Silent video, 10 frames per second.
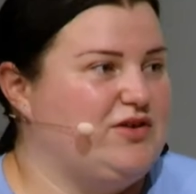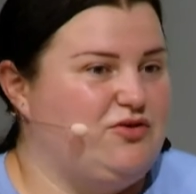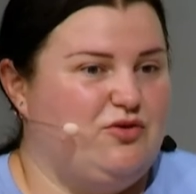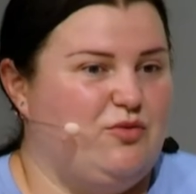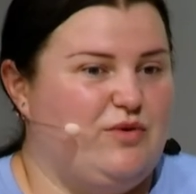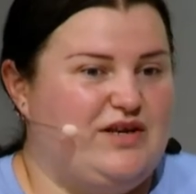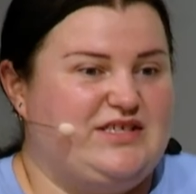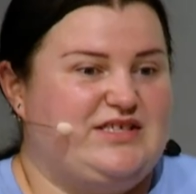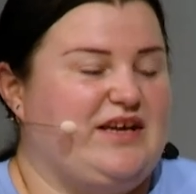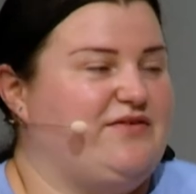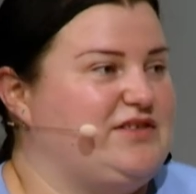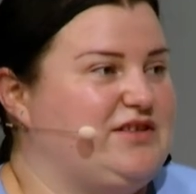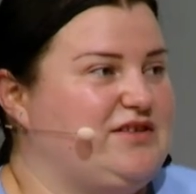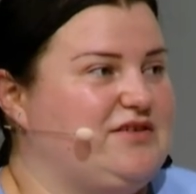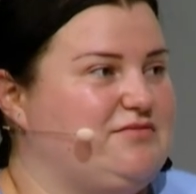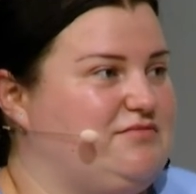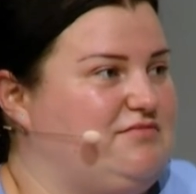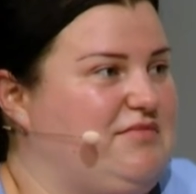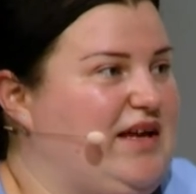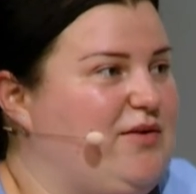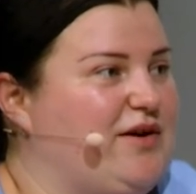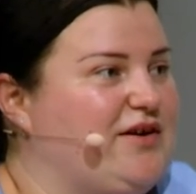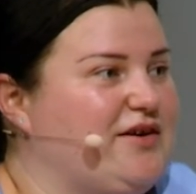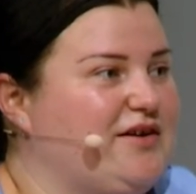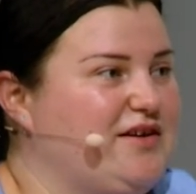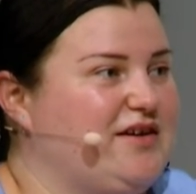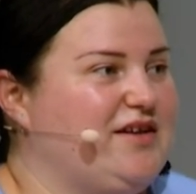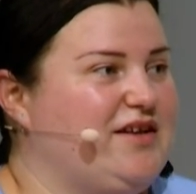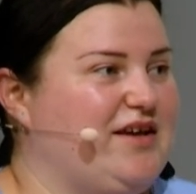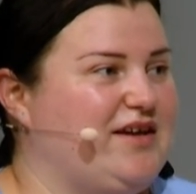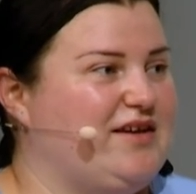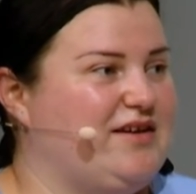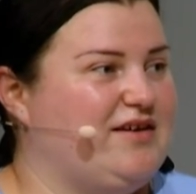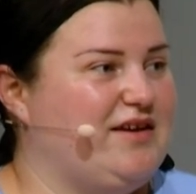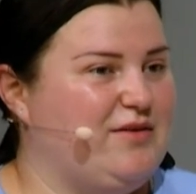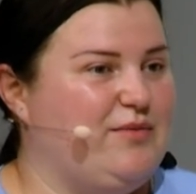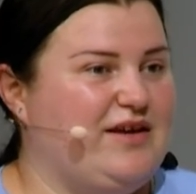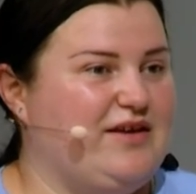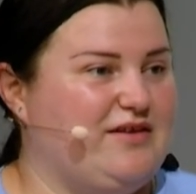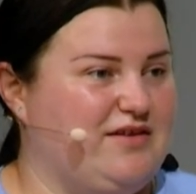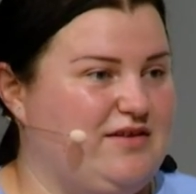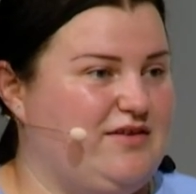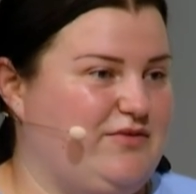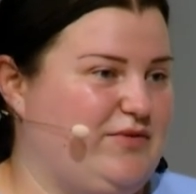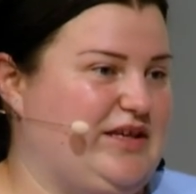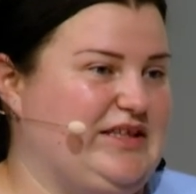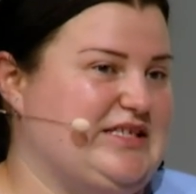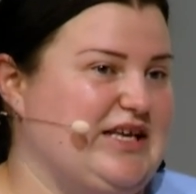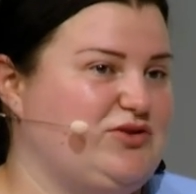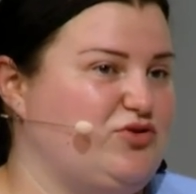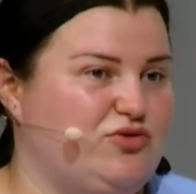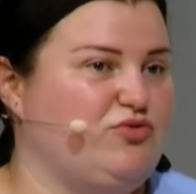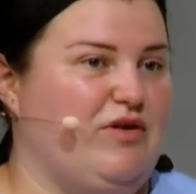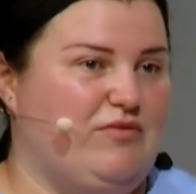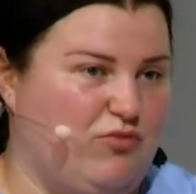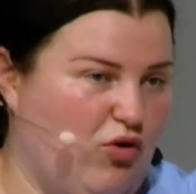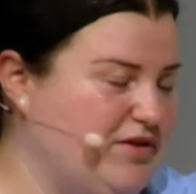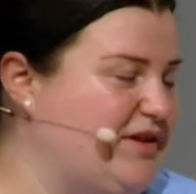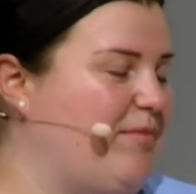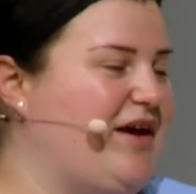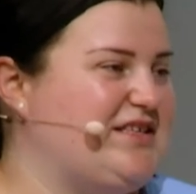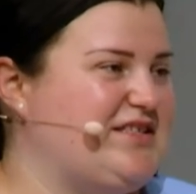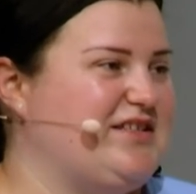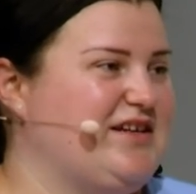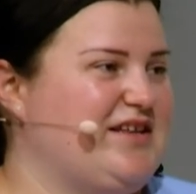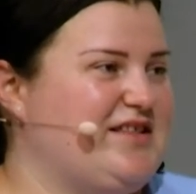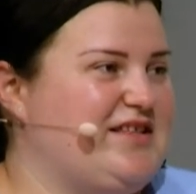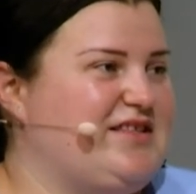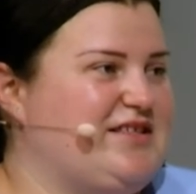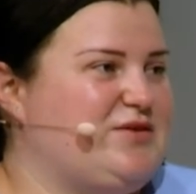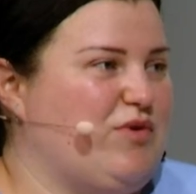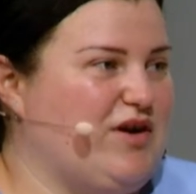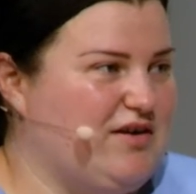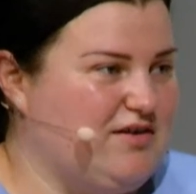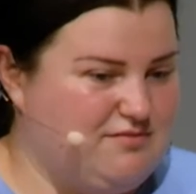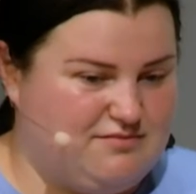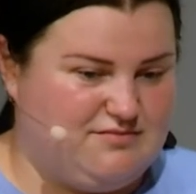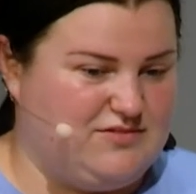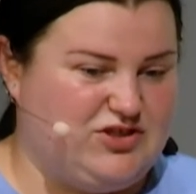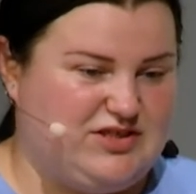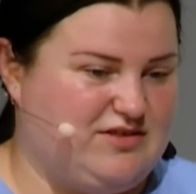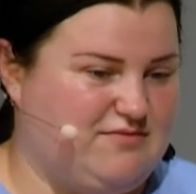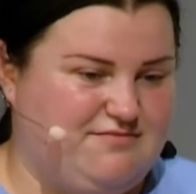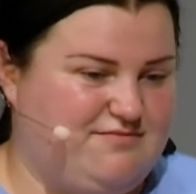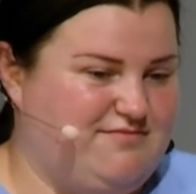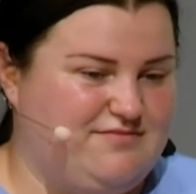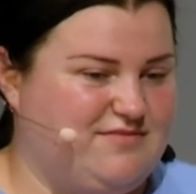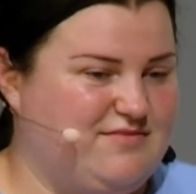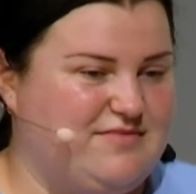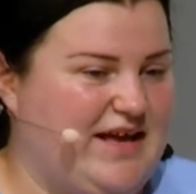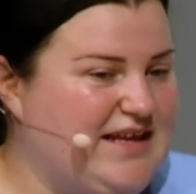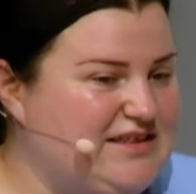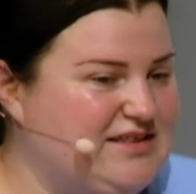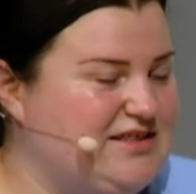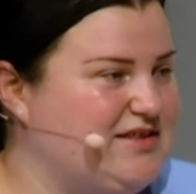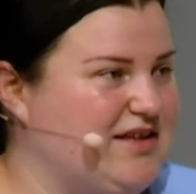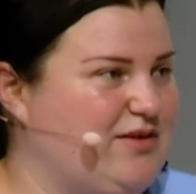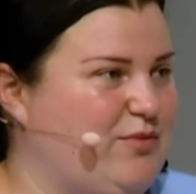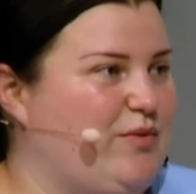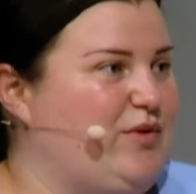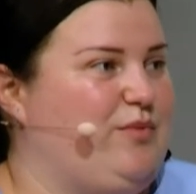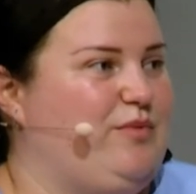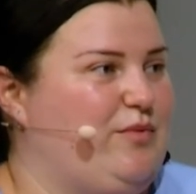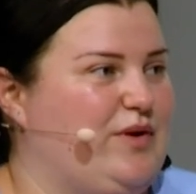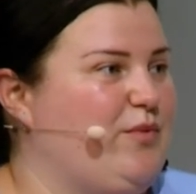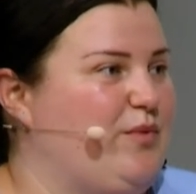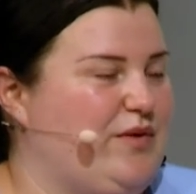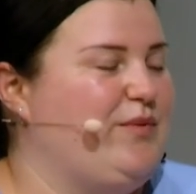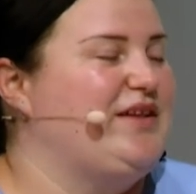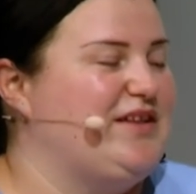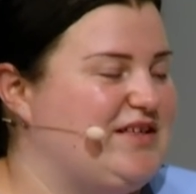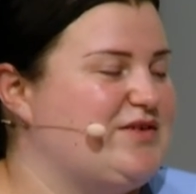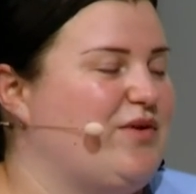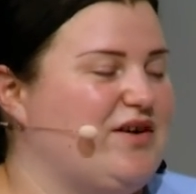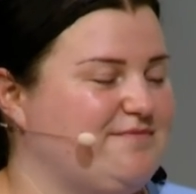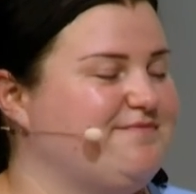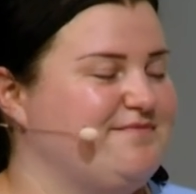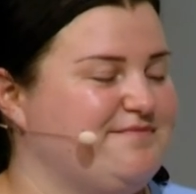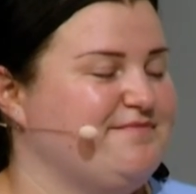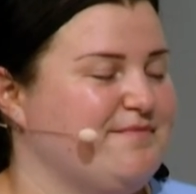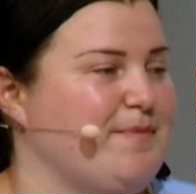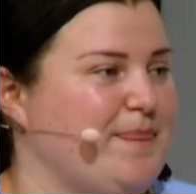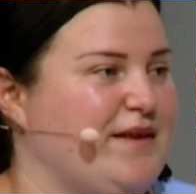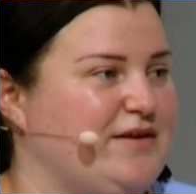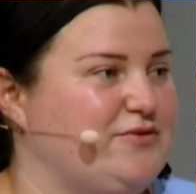I don't know, where is safety? Anywhere. Mm. Like, and we, he decided to do all the best that this war just ends, and we will we, we win this war. Mm.